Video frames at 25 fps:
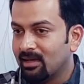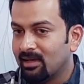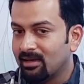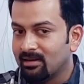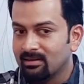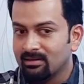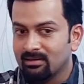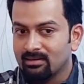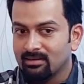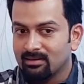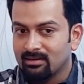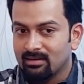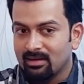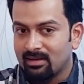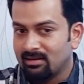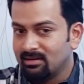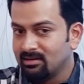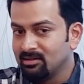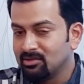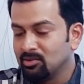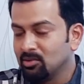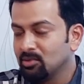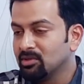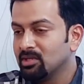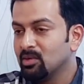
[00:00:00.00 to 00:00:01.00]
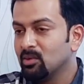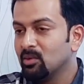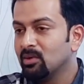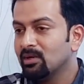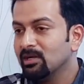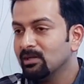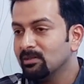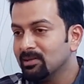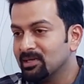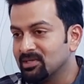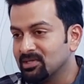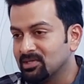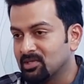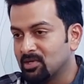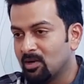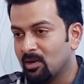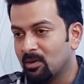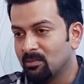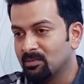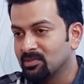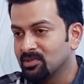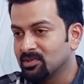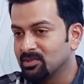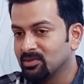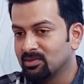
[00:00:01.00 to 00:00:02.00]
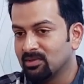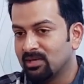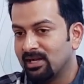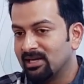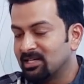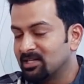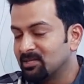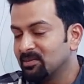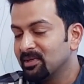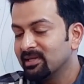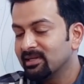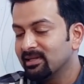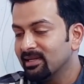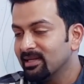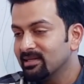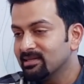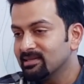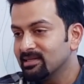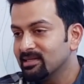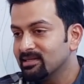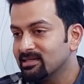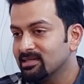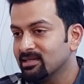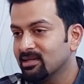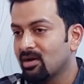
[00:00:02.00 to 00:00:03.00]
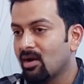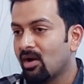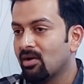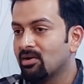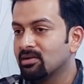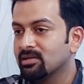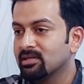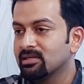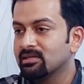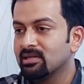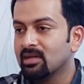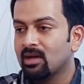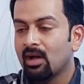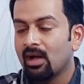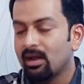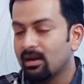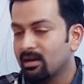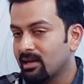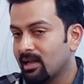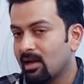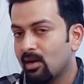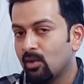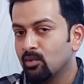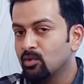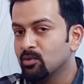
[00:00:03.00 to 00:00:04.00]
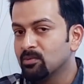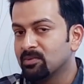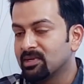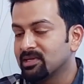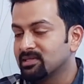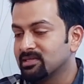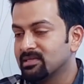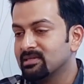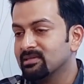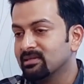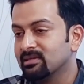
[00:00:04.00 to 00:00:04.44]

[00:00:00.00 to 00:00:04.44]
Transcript: and and it took the world by storm. So right. ultimately, it's it's the content and how you present